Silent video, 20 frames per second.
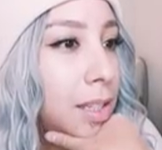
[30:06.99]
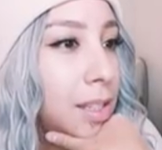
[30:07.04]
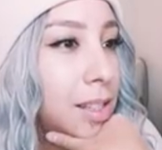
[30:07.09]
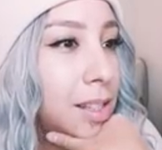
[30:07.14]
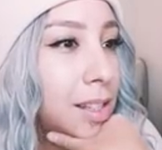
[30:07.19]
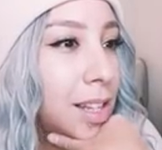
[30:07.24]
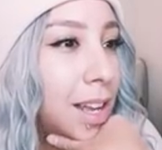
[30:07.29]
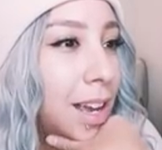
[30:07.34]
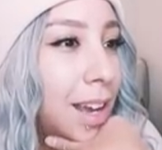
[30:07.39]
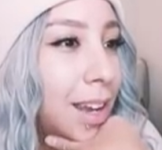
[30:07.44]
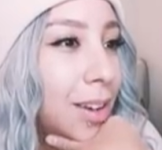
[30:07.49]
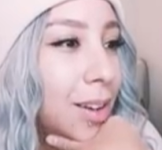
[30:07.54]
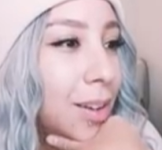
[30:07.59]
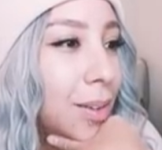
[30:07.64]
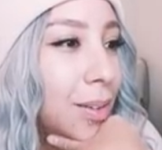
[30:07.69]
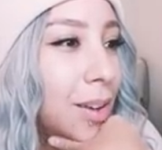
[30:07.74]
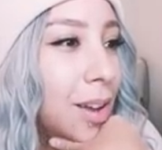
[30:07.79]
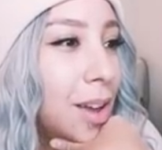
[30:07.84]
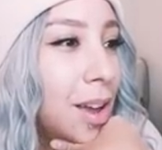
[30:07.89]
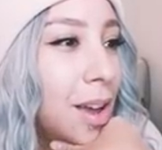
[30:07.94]
It's
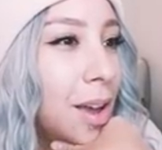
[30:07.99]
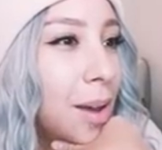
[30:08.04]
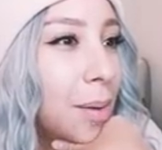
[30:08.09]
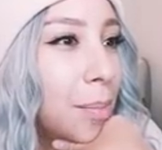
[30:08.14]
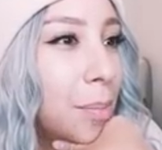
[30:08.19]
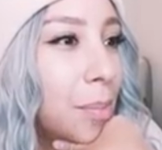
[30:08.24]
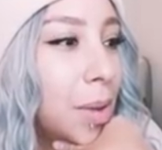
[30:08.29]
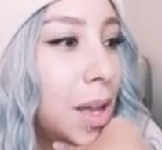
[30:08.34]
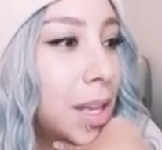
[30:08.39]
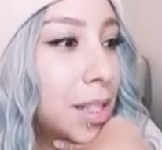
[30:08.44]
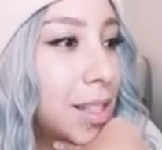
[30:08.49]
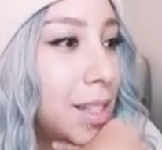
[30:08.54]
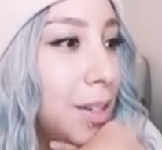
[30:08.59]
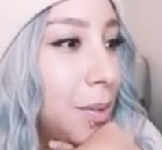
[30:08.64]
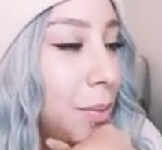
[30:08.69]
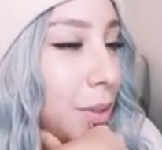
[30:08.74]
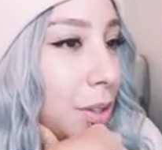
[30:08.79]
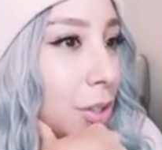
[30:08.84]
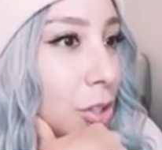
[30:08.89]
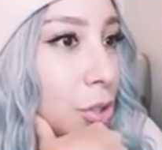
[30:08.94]
like
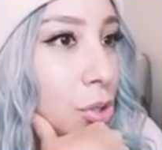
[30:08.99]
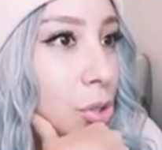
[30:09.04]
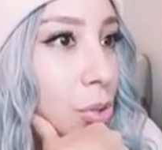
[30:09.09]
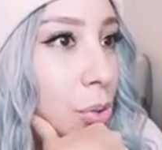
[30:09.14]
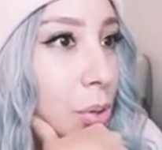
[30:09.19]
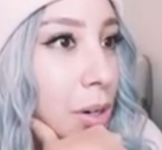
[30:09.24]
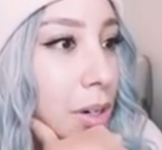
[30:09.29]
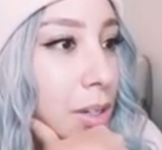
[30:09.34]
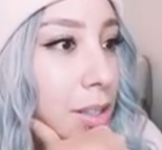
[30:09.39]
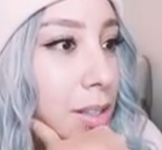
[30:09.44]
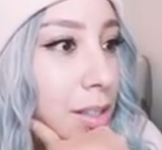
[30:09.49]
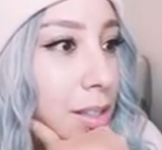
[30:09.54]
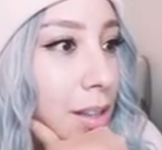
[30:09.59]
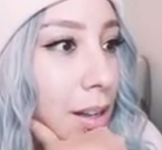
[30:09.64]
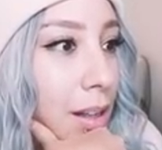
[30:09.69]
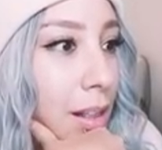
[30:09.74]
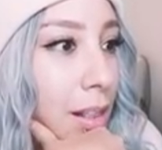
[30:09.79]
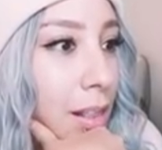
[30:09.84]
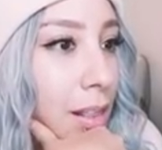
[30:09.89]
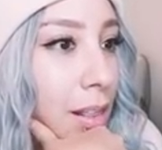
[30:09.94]
messing with the
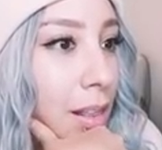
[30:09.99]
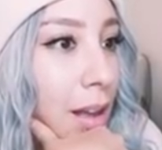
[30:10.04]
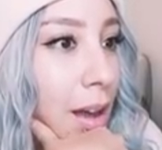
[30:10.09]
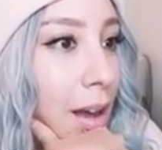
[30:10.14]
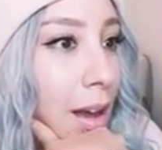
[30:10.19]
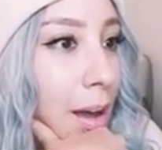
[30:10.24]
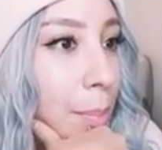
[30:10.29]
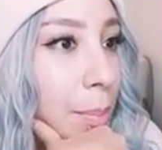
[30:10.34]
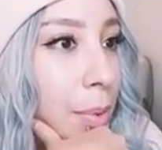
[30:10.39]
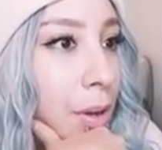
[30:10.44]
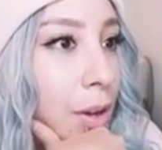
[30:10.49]
shorts a lot,